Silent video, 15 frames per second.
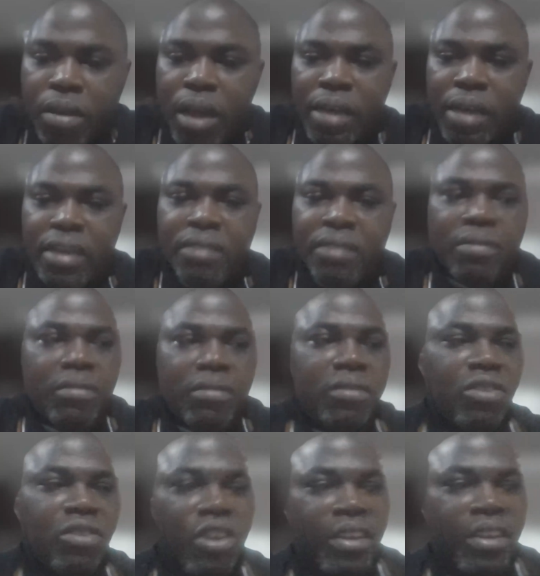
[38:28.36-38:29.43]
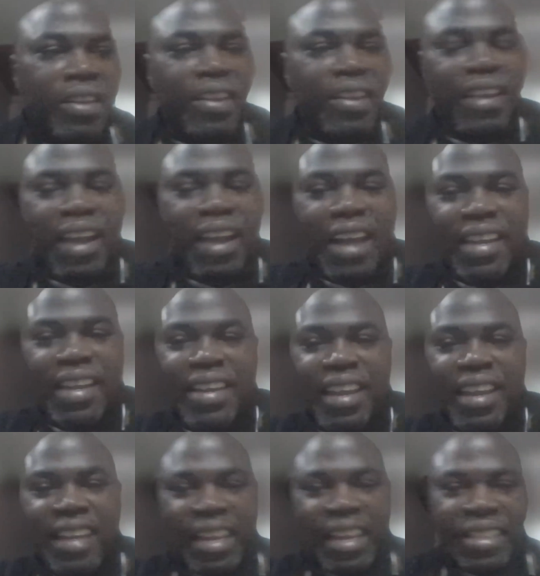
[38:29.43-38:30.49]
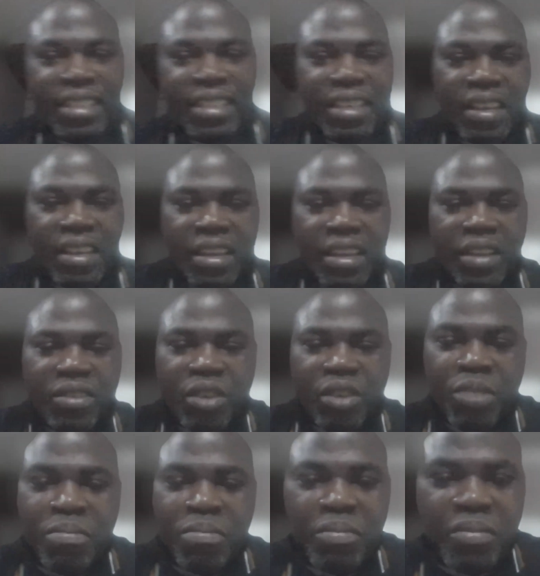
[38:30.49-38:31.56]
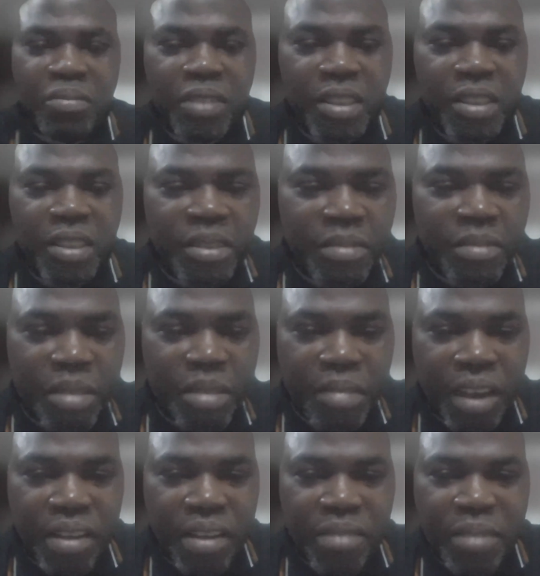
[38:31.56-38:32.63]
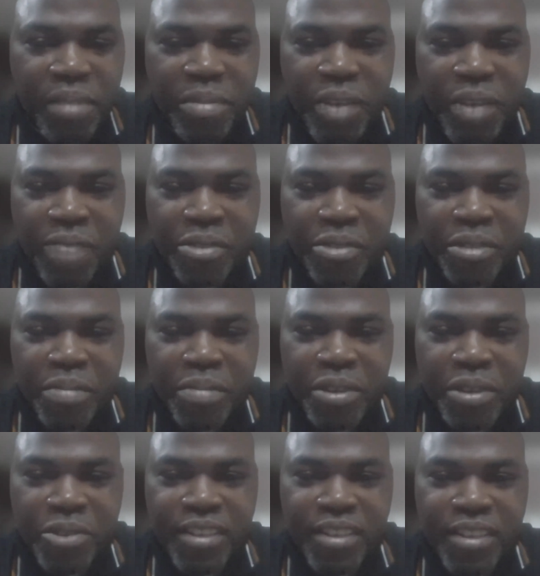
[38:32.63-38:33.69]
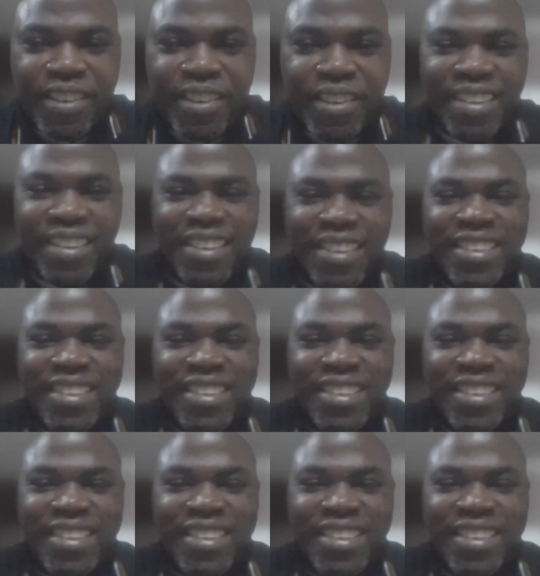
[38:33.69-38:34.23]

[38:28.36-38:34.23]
I didn't. Sorry, I didn't get that. Um, maybe, can, maybe you have to repeat the question.